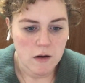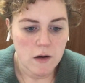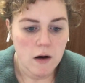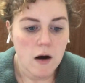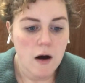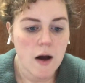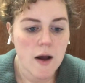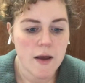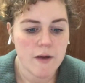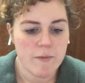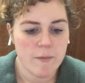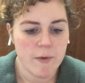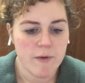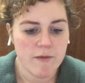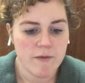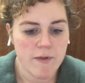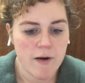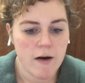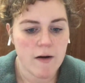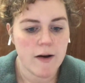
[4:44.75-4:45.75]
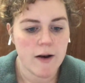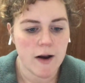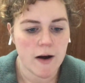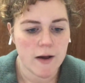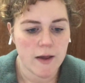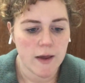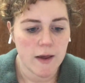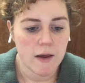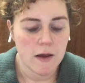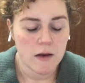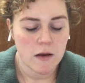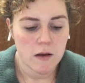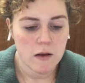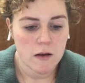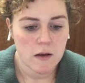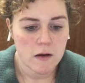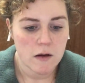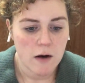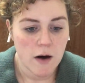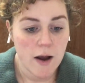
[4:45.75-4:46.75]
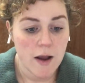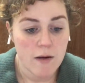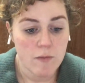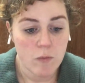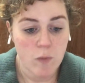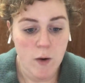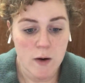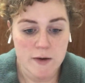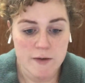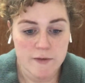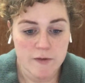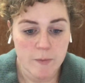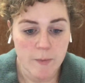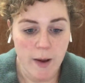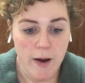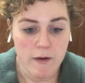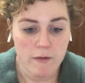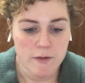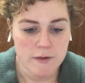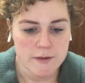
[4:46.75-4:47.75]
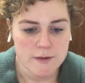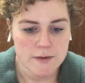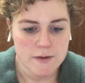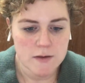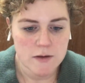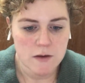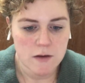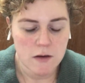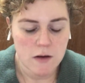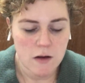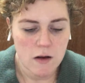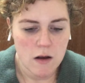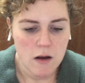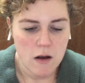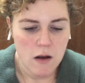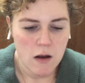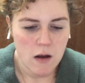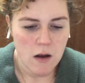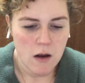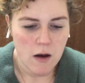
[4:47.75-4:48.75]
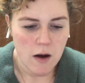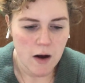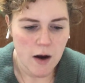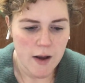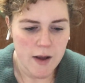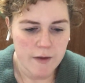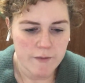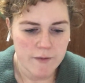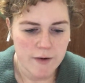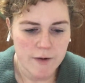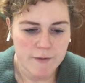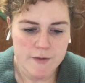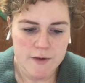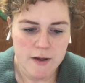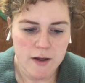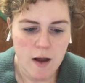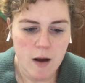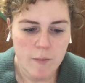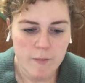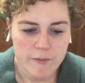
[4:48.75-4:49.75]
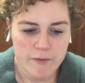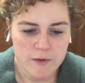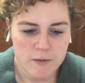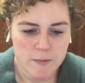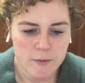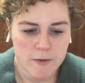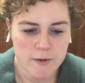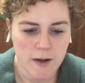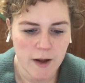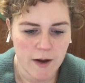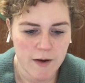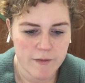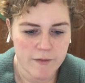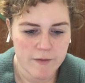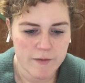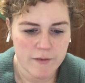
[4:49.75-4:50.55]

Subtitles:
I have been very lucky. I have wonderful parents. I have lived a comfortable life.